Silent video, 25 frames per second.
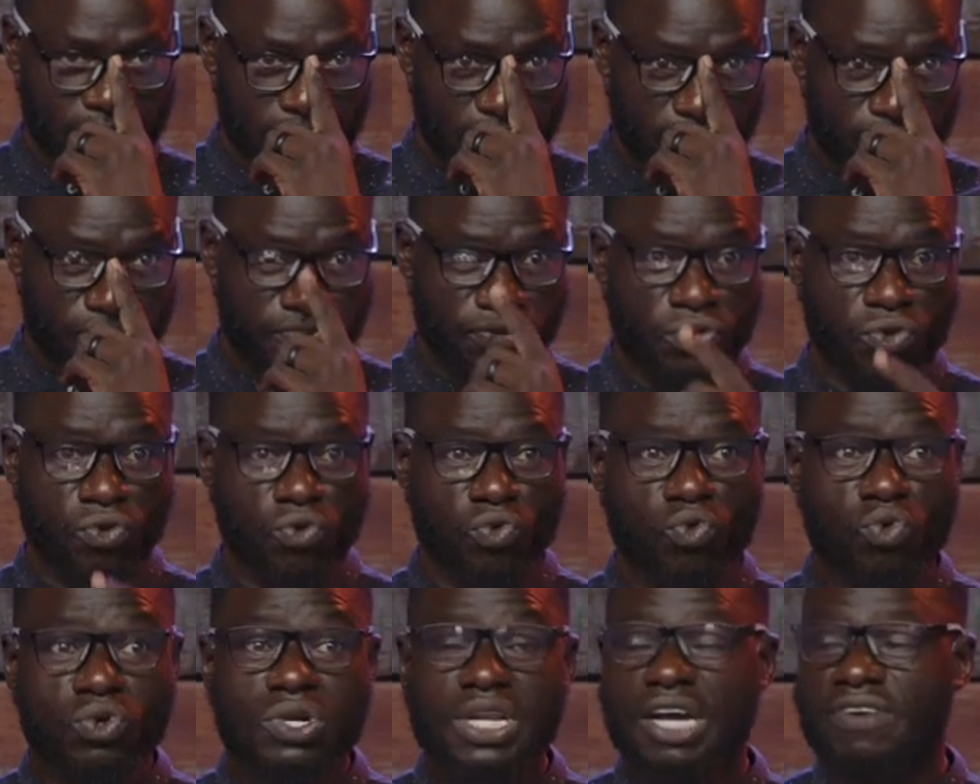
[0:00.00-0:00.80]
If
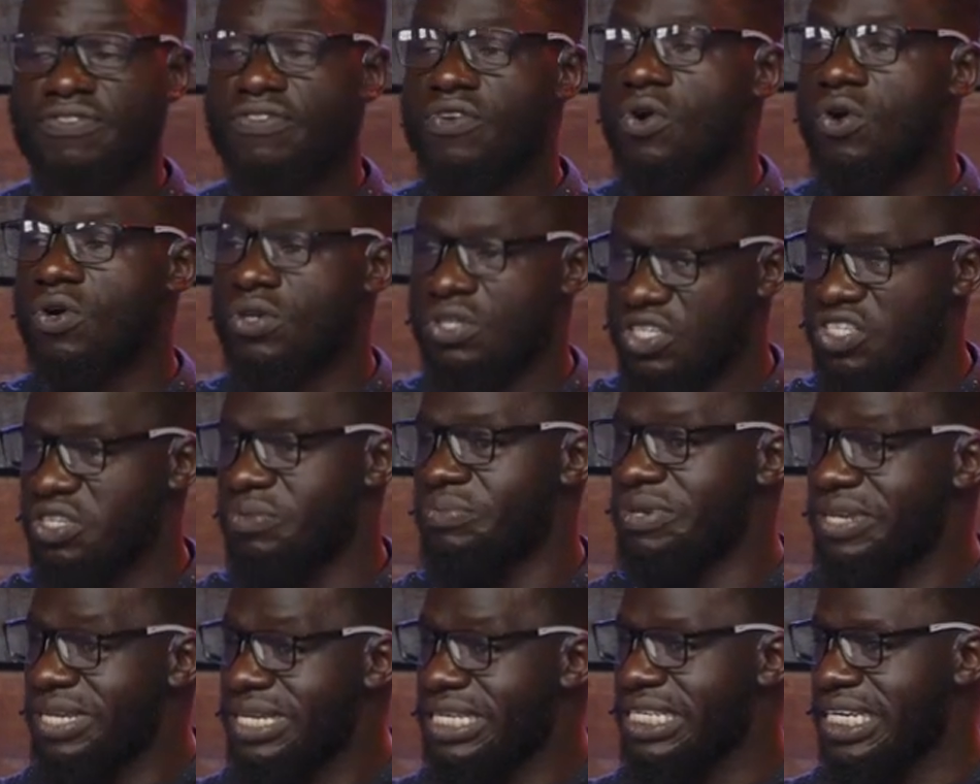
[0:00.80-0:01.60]
you could have
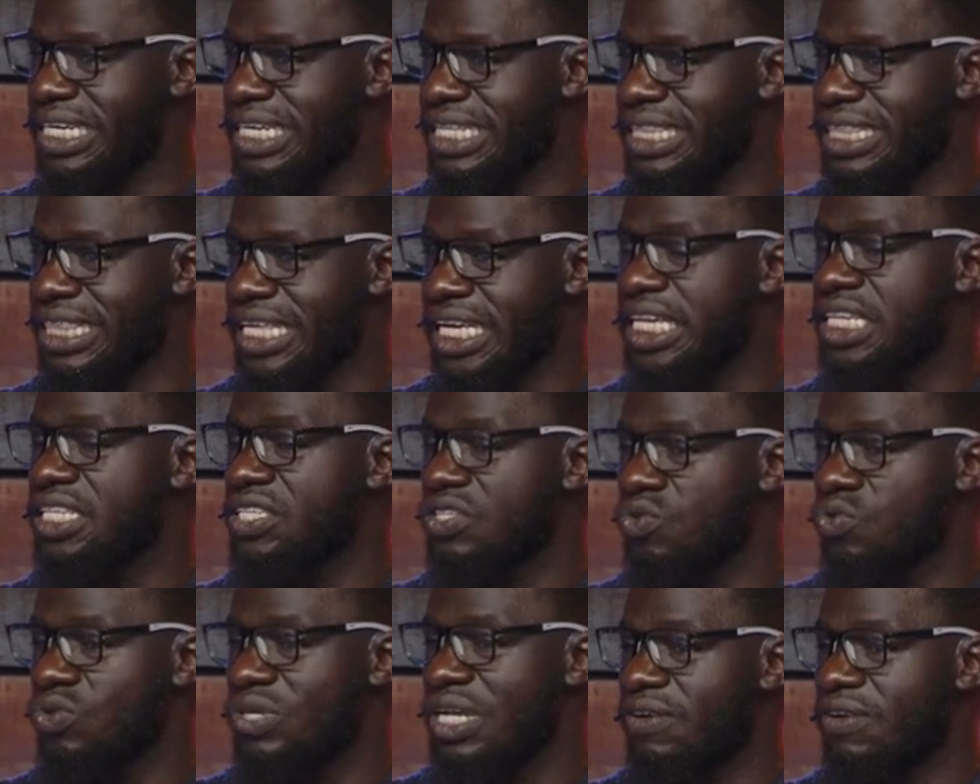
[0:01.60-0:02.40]
contributed,
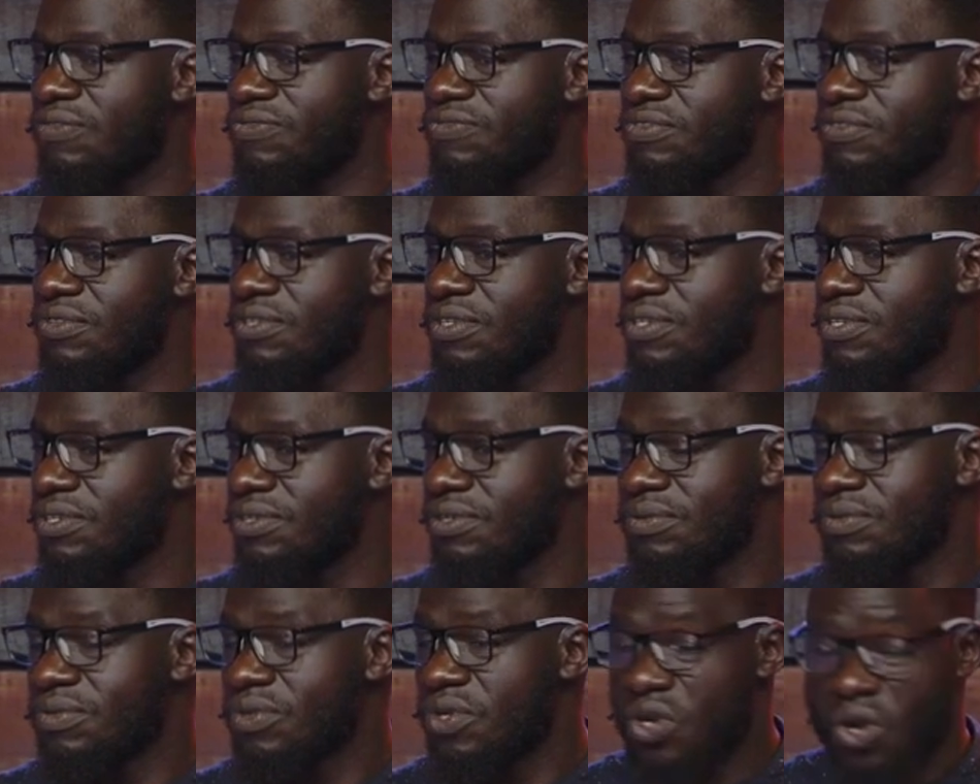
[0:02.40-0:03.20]
things have
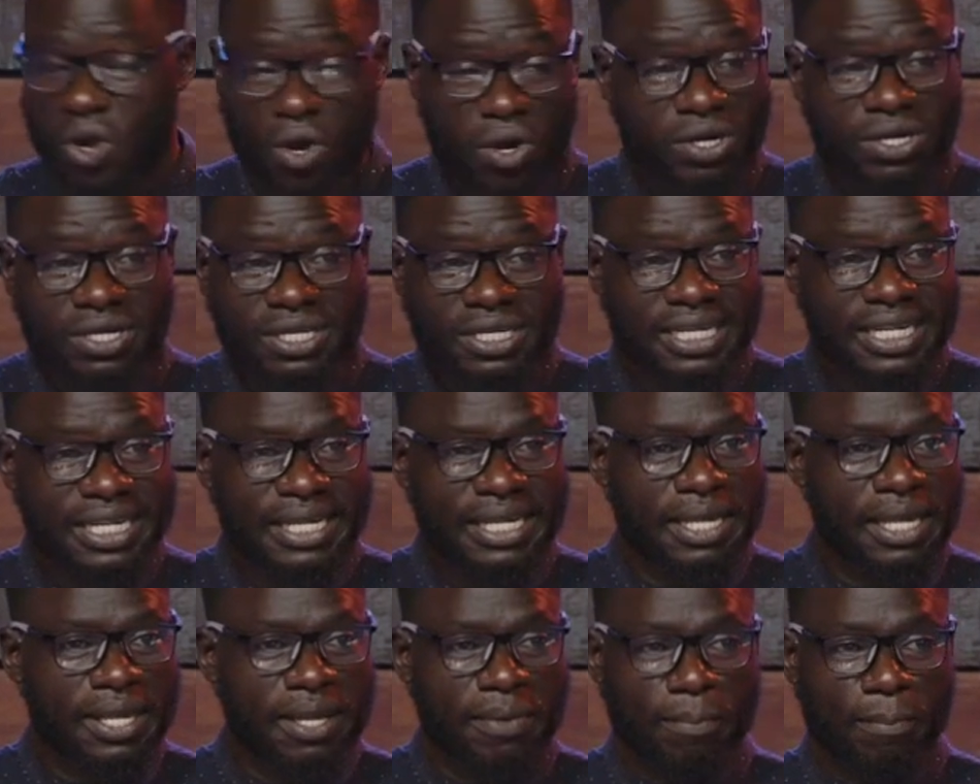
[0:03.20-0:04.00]
gone
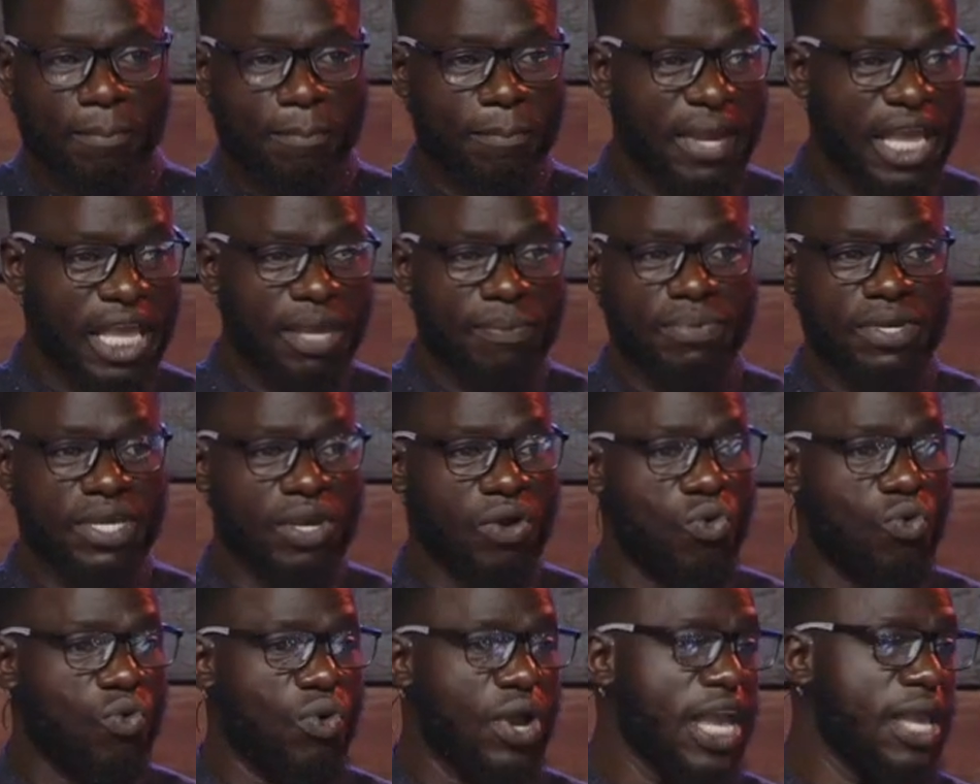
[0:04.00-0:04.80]
maybe
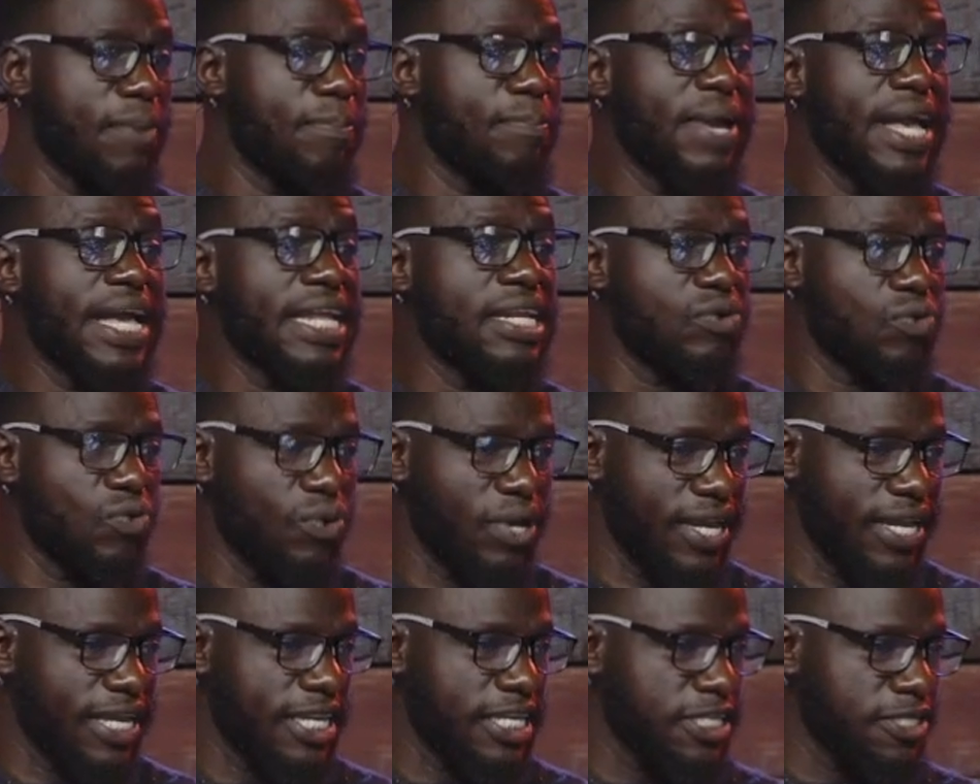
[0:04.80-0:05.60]
a way better
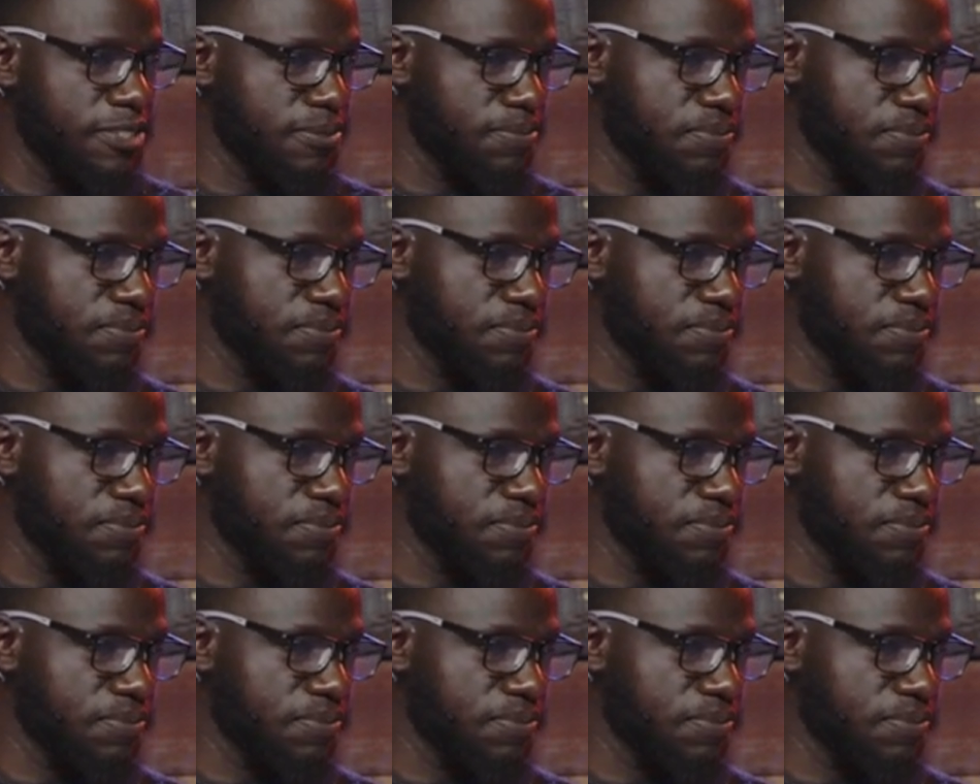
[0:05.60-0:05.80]
way